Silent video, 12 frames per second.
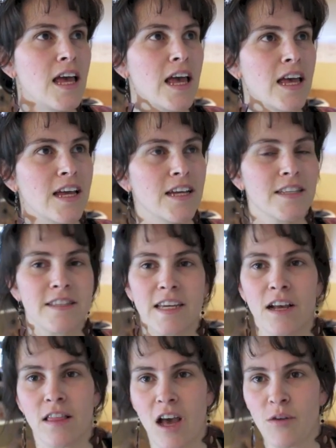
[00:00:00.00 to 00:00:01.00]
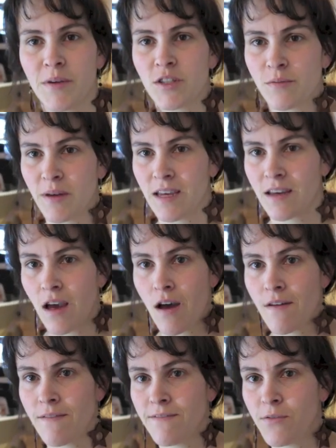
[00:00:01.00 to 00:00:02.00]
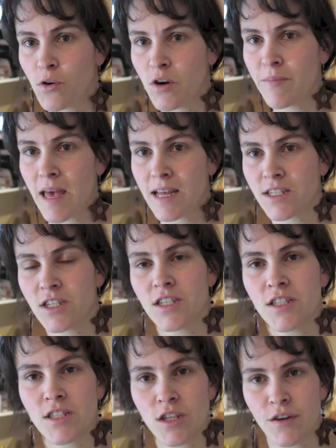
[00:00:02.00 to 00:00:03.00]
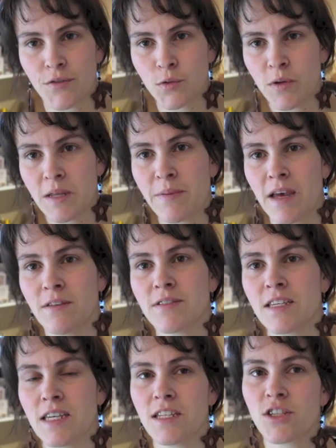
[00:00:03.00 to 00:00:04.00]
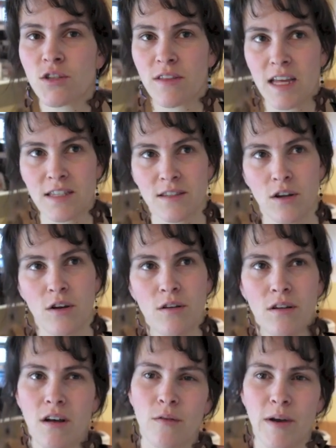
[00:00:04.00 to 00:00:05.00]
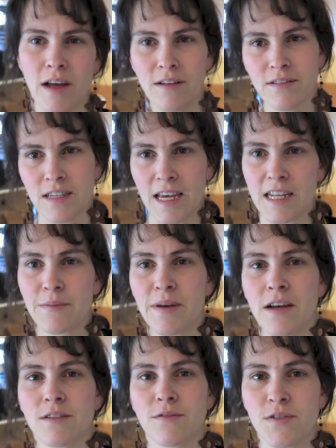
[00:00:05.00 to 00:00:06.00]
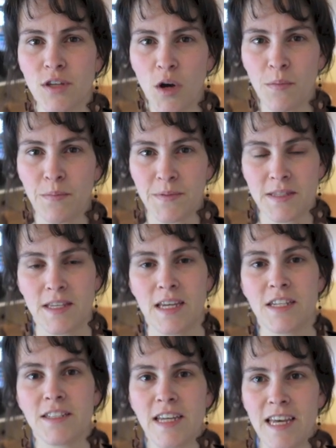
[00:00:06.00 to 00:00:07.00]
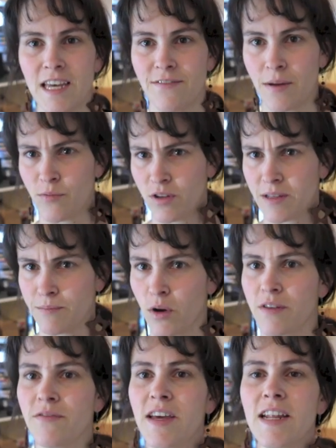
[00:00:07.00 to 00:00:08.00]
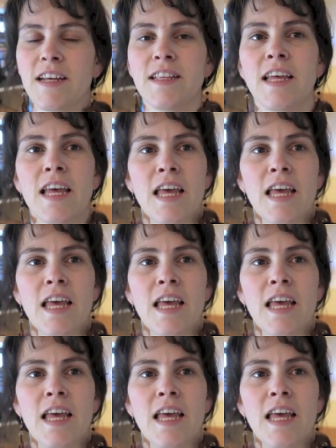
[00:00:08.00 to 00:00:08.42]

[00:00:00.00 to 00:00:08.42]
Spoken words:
and they allow me to make 4 batches of 20 pounds each, so that's around 80 pounds of soaps in a day if I'm really motivated.